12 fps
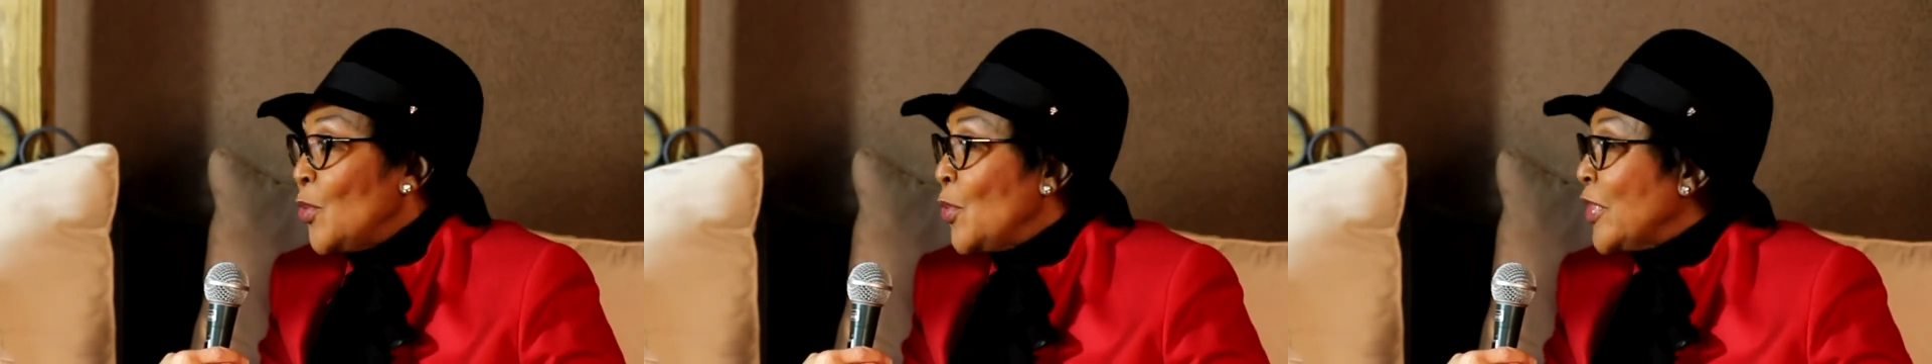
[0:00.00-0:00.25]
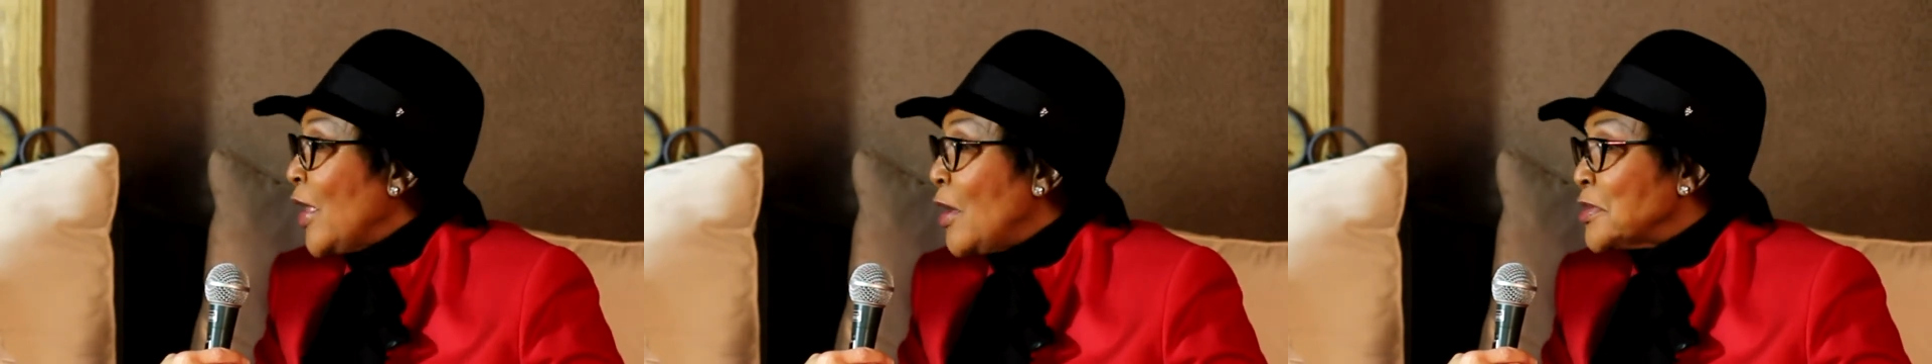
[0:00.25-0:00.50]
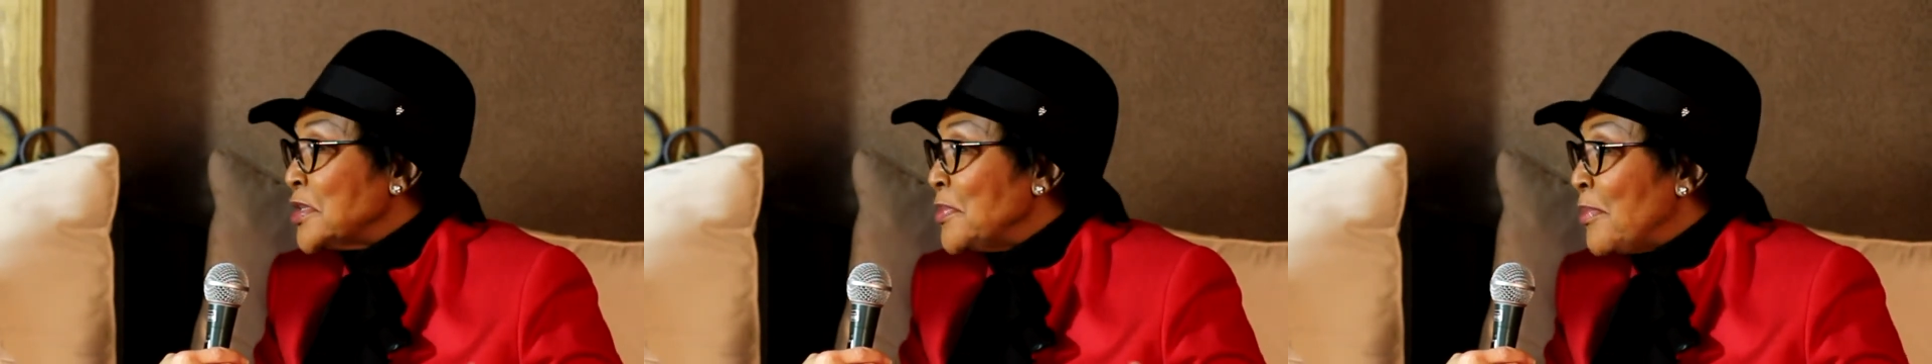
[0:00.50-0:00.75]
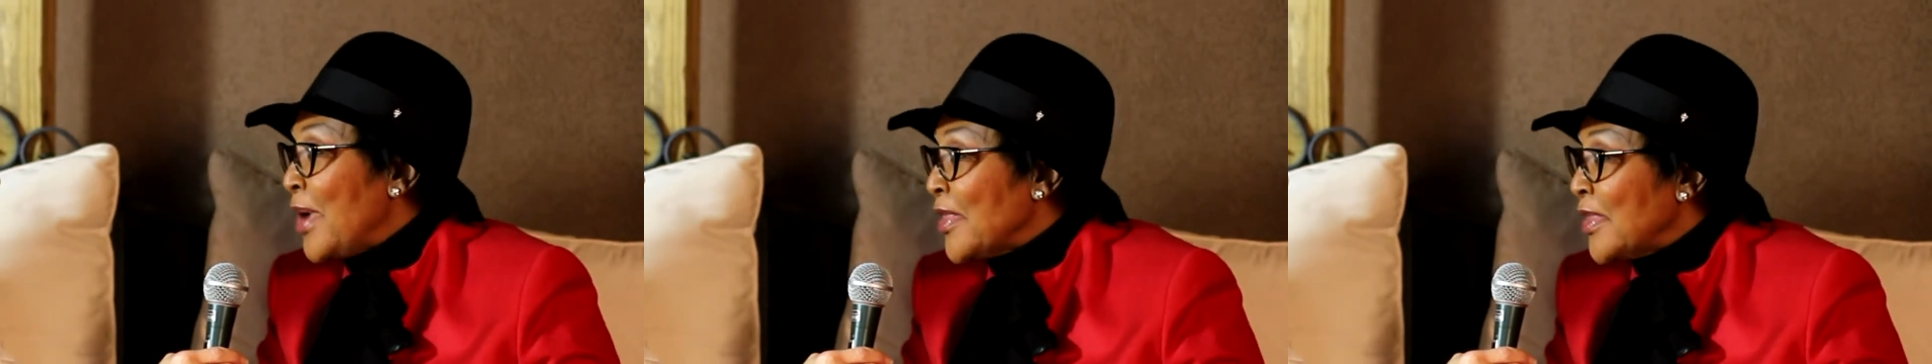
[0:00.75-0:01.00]
Without a
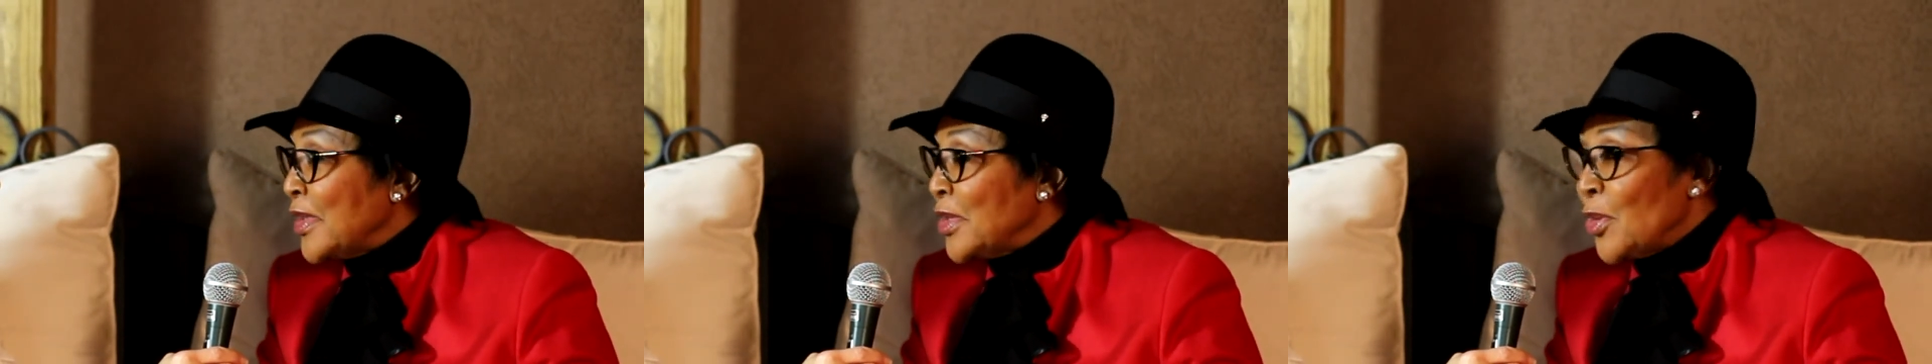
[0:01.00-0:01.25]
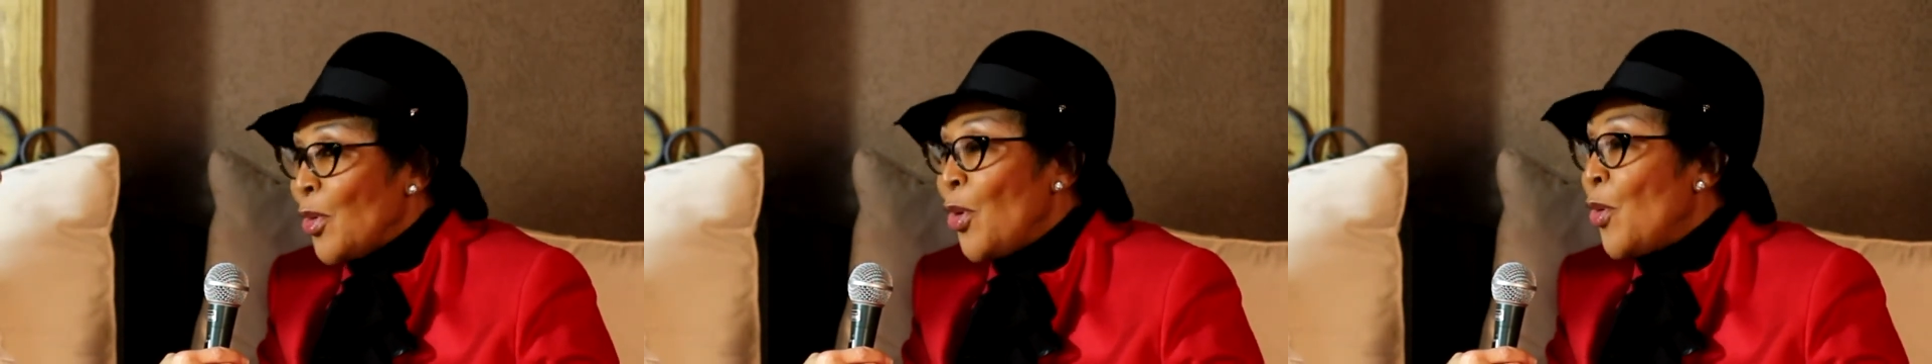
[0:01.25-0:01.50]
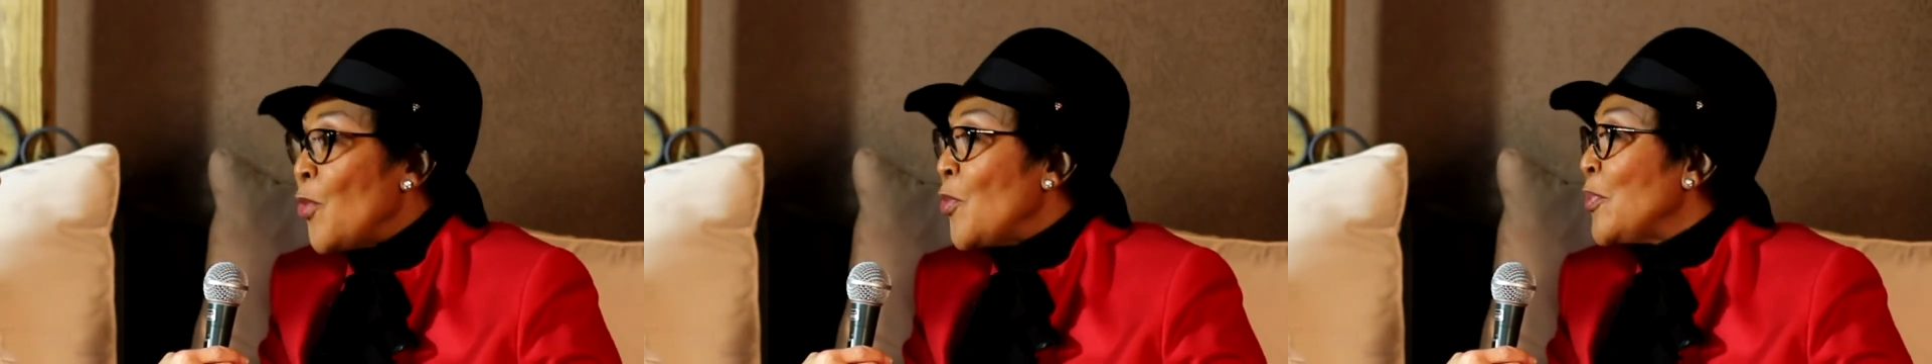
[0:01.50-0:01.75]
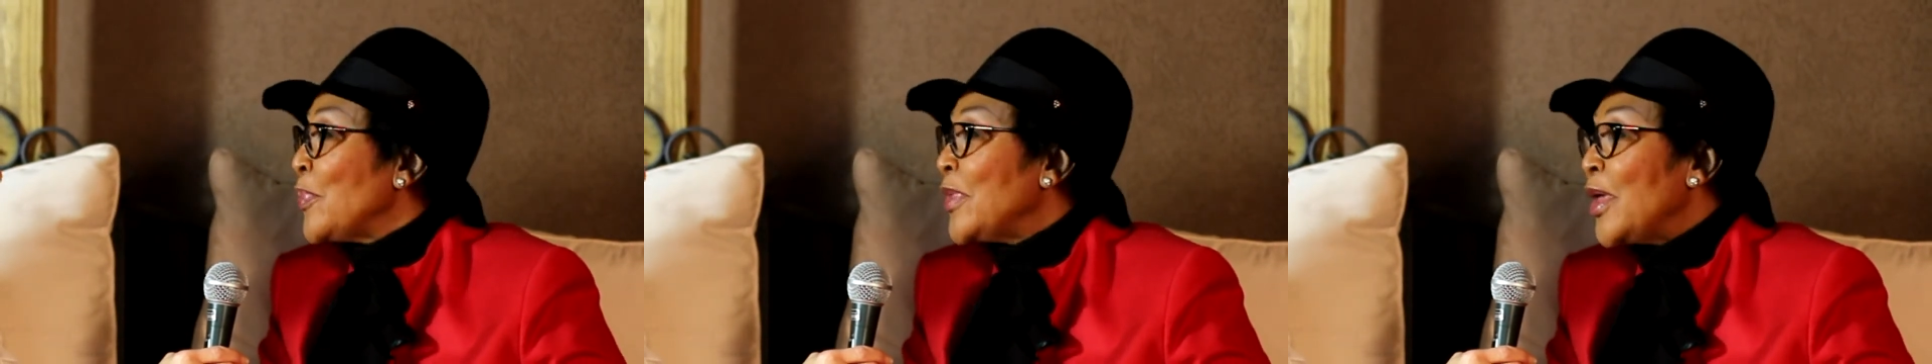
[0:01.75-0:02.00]
mother in the home,